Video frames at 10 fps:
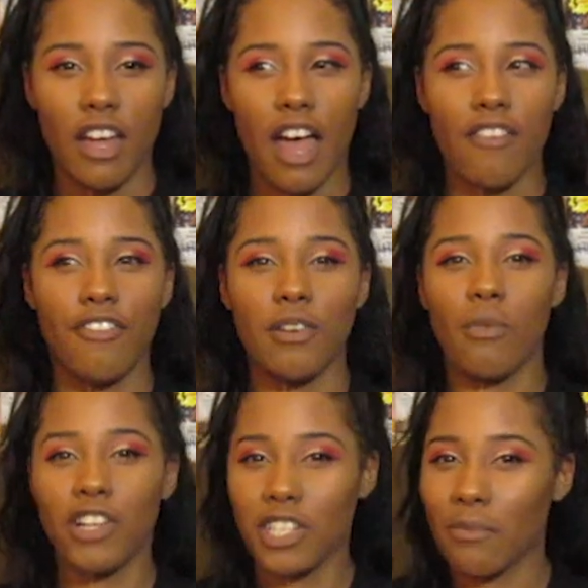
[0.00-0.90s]
have fun
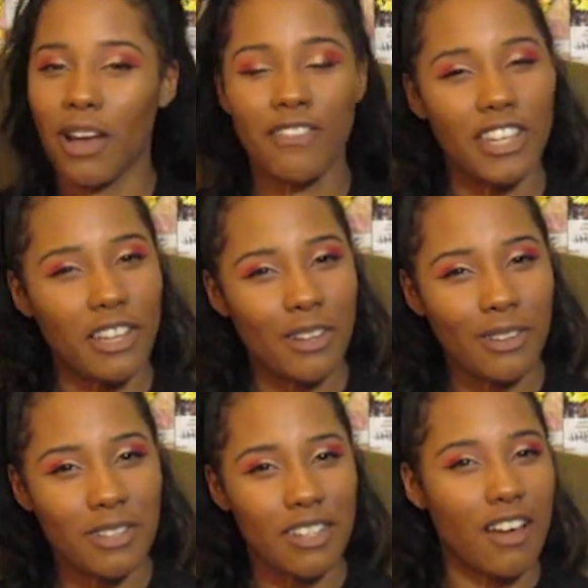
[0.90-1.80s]
watching my
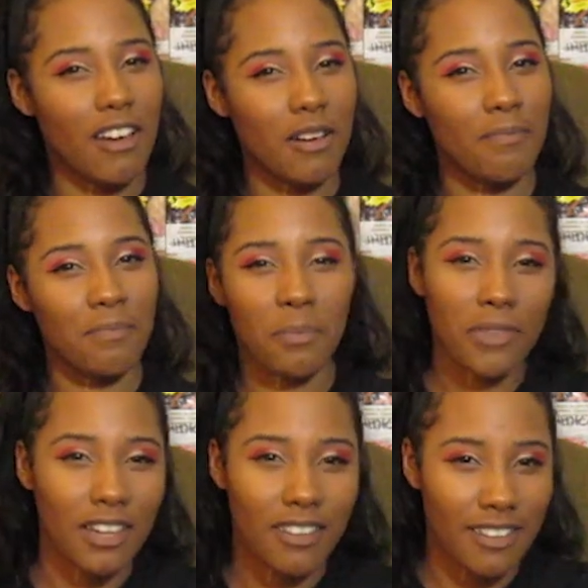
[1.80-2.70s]
videos um,
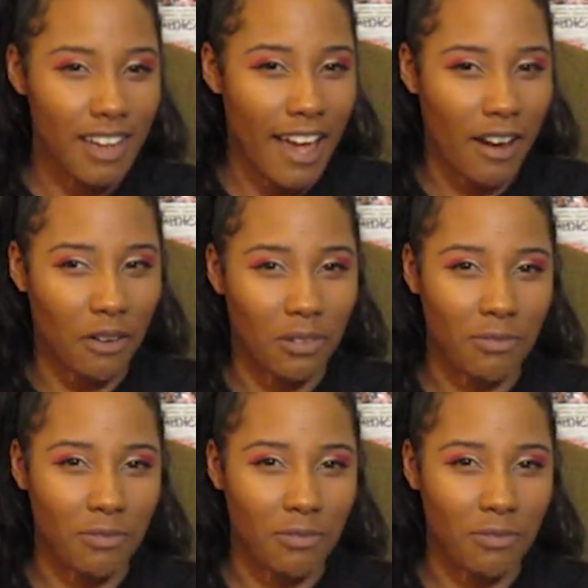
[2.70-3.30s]
now.